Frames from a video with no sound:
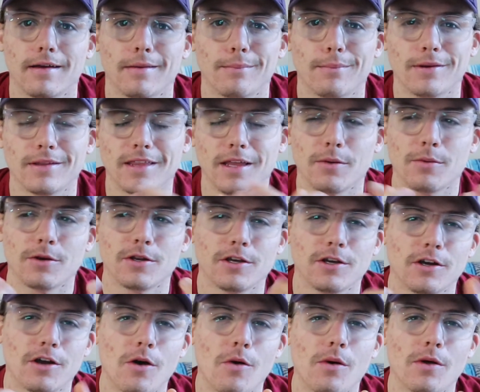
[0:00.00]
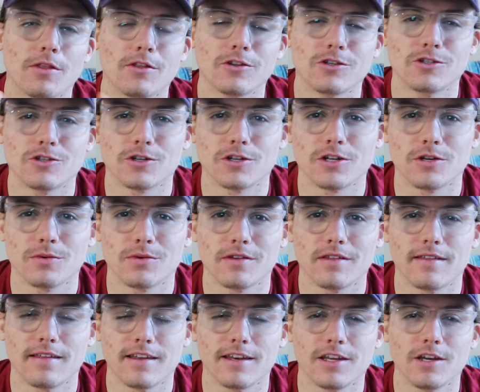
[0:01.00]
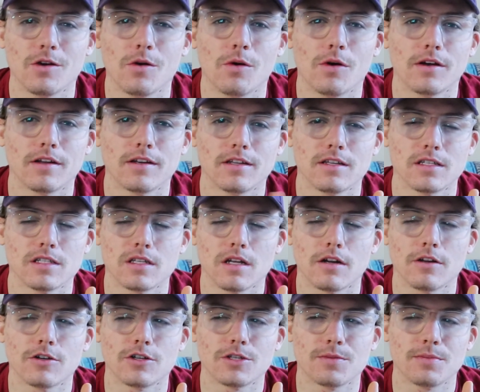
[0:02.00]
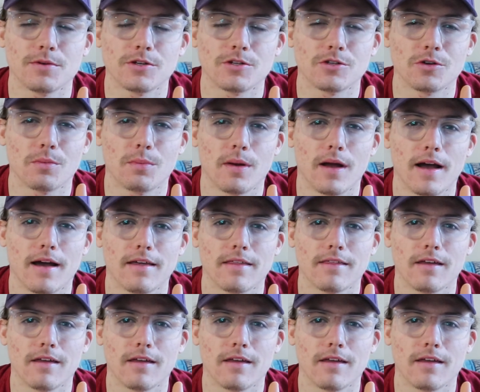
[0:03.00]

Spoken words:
But then when you go on the journey within, you start your spiritual path,